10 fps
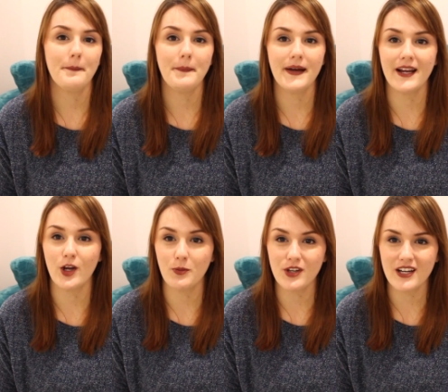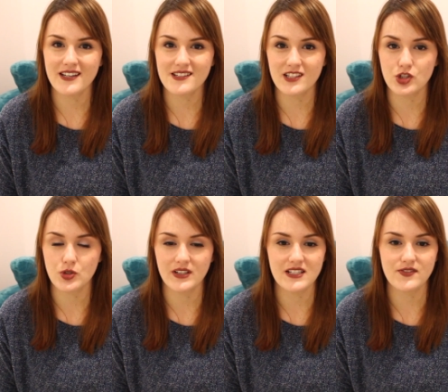But I hope you guys
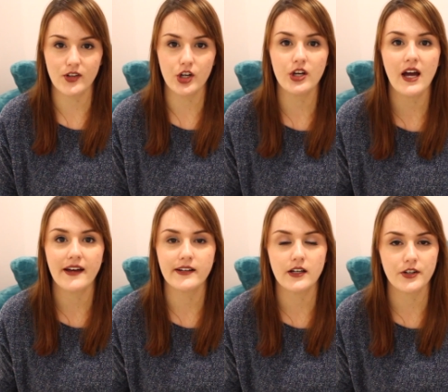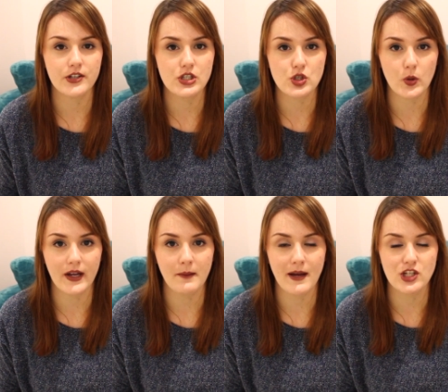enjoyed this video and are
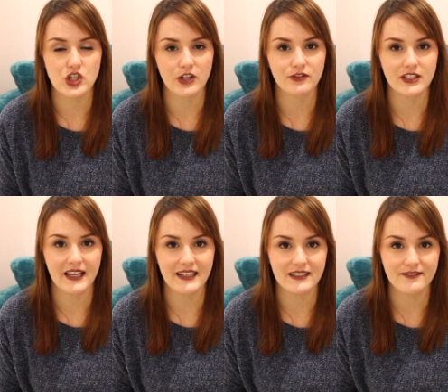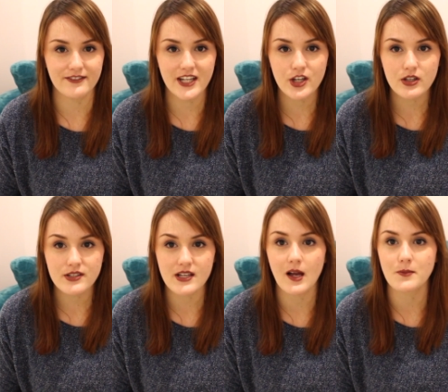enjoying my Jet related
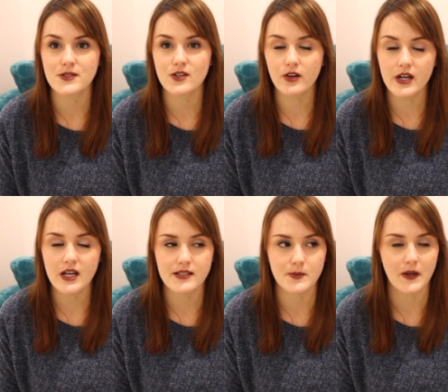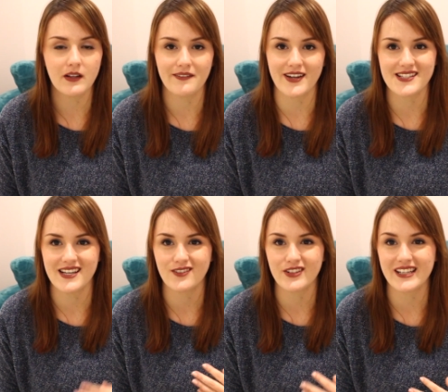videos. I'm sorry as well if I
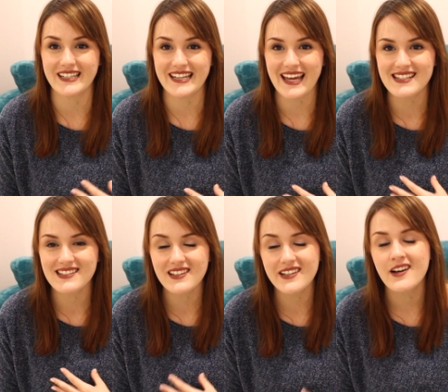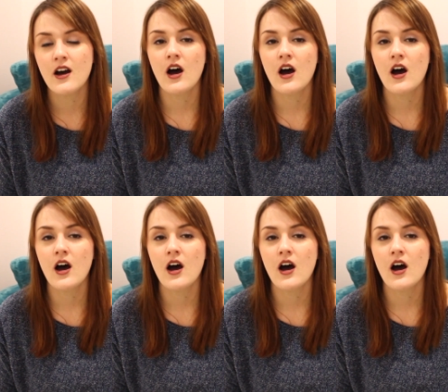sound really nasally.